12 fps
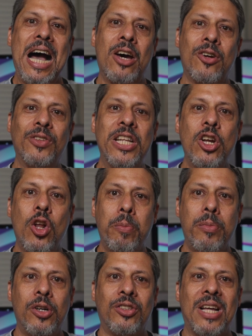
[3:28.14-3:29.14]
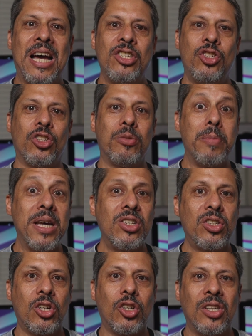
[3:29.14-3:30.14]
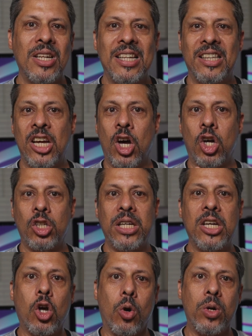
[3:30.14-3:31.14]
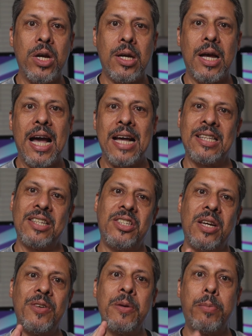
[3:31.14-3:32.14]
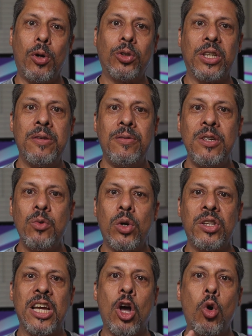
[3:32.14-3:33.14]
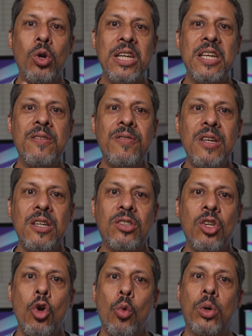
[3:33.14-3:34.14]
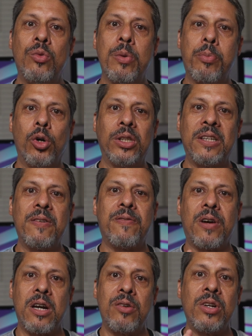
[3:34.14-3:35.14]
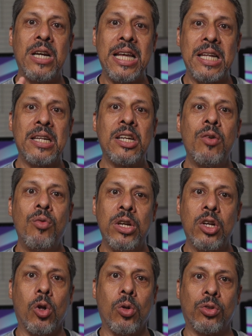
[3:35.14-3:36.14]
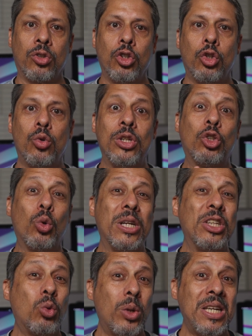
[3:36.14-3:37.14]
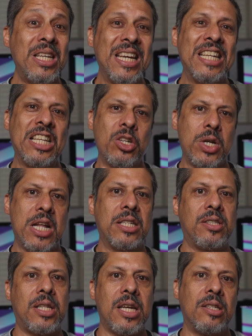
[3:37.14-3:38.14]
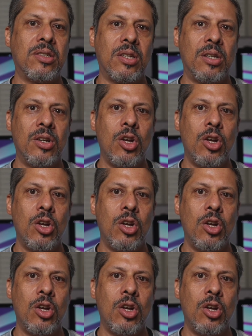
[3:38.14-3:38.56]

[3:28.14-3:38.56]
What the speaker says: out of the numbers I just mentioned, the Hyundai Kona and the Chevy Bolt EV were the only EVs with reported fire-related recalls during 2020 in the United States.